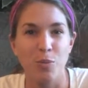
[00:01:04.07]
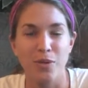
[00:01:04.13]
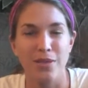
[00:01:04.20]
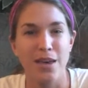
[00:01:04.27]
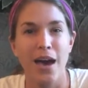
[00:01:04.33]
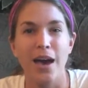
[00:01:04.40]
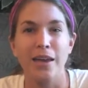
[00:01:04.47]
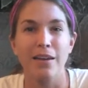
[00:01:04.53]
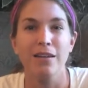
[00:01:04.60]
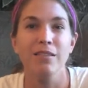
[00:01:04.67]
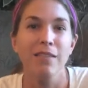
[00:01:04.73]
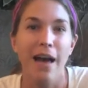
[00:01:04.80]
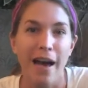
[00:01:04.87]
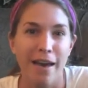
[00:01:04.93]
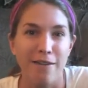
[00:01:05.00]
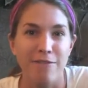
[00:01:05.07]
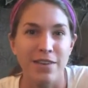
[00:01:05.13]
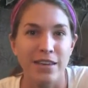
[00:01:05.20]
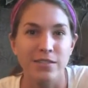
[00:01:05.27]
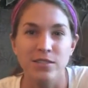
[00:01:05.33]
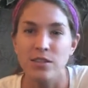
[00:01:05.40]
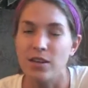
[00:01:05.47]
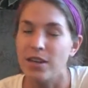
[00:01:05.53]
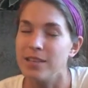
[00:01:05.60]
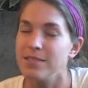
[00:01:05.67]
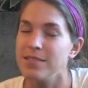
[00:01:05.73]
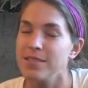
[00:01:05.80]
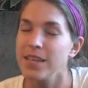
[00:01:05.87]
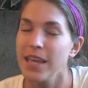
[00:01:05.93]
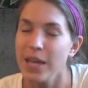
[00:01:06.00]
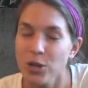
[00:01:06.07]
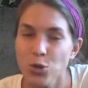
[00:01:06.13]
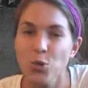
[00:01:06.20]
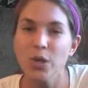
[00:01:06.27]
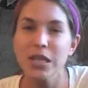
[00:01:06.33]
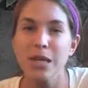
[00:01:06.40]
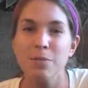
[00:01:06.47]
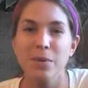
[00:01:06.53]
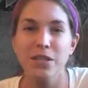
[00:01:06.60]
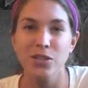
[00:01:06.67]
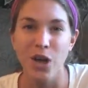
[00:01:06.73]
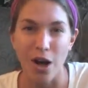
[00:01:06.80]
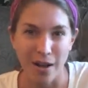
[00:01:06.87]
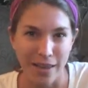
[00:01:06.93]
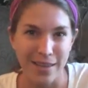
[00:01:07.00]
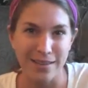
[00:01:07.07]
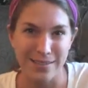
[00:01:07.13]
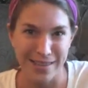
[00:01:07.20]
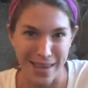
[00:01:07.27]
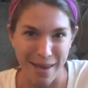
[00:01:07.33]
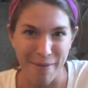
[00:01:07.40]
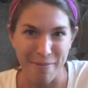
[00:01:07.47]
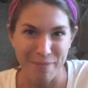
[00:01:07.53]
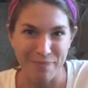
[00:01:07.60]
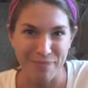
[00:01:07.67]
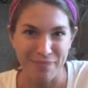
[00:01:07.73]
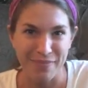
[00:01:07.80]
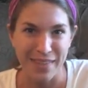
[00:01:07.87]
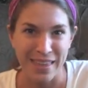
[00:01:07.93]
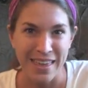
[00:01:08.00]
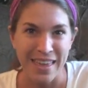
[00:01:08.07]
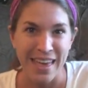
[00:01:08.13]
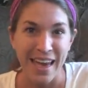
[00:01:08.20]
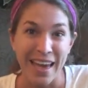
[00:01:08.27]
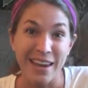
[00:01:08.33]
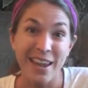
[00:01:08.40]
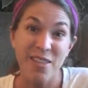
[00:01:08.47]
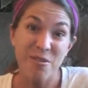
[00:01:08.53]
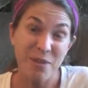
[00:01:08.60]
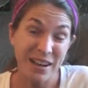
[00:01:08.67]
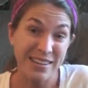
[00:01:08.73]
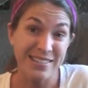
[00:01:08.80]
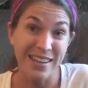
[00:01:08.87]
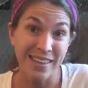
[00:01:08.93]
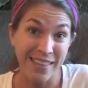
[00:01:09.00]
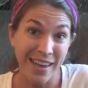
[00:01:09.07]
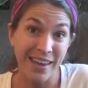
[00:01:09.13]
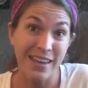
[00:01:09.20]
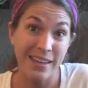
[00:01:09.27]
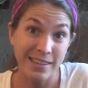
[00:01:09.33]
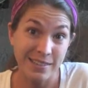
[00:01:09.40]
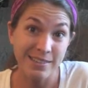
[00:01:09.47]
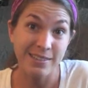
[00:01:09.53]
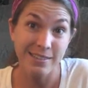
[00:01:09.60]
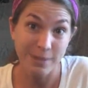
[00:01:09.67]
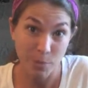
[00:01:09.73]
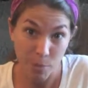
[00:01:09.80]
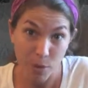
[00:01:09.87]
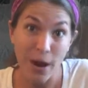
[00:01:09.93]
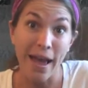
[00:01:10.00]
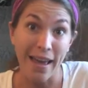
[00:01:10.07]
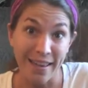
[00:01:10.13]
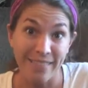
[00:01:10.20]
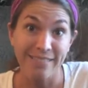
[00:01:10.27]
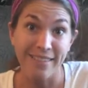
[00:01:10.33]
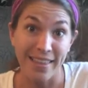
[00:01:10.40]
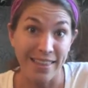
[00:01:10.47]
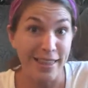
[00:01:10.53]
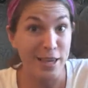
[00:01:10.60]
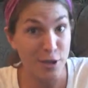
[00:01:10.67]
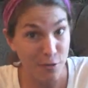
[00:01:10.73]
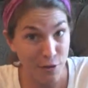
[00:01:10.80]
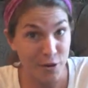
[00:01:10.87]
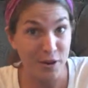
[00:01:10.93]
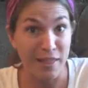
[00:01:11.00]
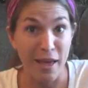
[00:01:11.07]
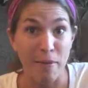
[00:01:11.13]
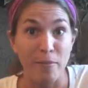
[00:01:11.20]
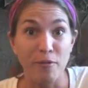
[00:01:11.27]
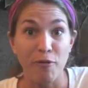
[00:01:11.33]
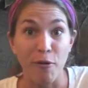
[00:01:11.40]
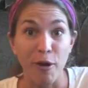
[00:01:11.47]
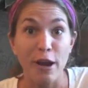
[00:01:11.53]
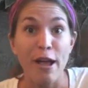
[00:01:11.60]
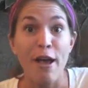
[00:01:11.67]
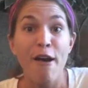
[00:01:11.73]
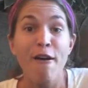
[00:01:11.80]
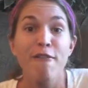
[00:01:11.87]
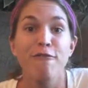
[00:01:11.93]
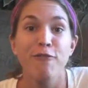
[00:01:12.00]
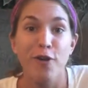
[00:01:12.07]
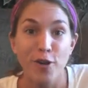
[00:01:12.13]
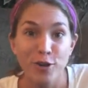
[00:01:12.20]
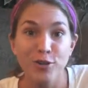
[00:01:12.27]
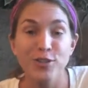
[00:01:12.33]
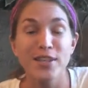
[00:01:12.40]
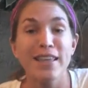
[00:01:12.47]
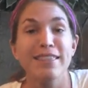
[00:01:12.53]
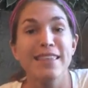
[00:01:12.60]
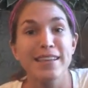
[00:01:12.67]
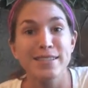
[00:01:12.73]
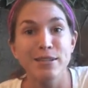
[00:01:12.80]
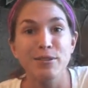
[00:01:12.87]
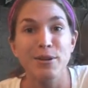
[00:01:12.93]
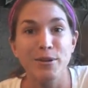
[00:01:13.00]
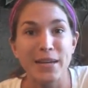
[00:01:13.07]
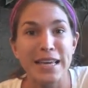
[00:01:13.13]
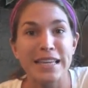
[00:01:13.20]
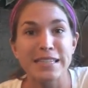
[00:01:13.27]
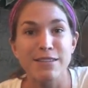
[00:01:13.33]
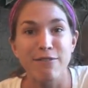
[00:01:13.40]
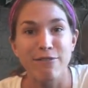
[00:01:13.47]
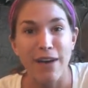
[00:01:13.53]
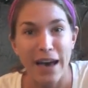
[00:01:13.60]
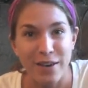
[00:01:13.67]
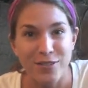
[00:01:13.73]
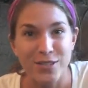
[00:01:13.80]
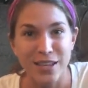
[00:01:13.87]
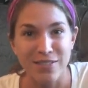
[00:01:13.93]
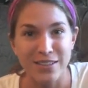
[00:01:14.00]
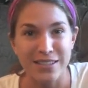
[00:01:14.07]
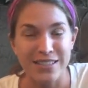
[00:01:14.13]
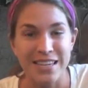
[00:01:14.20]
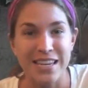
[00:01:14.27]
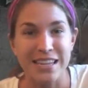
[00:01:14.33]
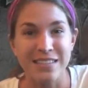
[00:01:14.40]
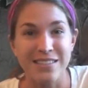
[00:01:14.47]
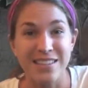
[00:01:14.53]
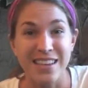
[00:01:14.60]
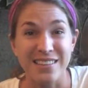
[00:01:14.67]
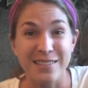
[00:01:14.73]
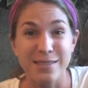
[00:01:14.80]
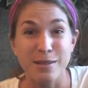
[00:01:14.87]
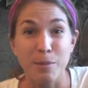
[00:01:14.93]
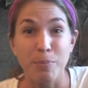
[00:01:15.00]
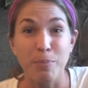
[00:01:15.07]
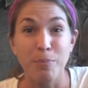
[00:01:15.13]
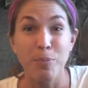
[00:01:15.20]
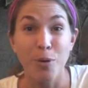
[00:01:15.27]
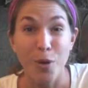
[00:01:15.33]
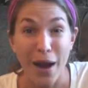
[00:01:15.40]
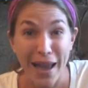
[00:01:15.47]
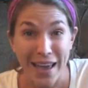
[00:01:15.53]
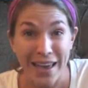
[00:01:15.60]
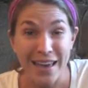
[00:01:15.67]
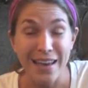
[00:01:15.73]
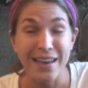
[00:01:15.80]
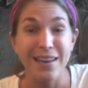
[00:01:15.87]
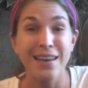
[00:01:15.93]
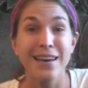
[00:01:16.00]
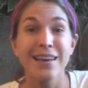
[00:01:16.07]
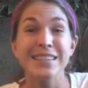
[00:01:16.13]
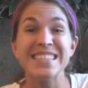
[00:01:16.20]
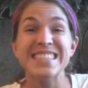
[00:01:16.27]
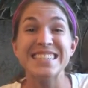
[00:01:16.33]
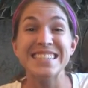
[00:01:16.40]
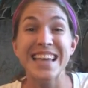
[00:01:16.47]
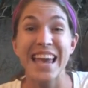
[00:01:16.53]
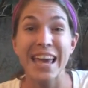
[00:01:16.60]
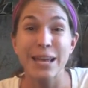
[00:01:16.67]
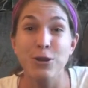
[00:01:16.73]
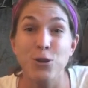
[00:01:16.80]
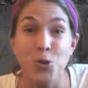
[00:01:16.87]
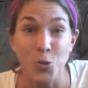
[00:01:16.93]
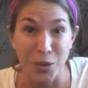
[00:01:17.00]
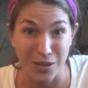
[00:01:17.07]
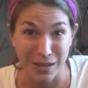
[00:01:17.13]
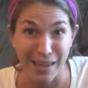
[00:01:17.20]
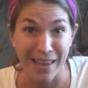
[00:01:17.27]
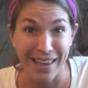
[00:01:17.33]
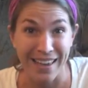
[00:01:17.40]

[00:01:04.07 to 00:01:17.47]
with God alive is to continually be talking to Him. Another way to say that is to pray. I think you've heard of that before. 1 Thessalonians 5:17 says to pray continually.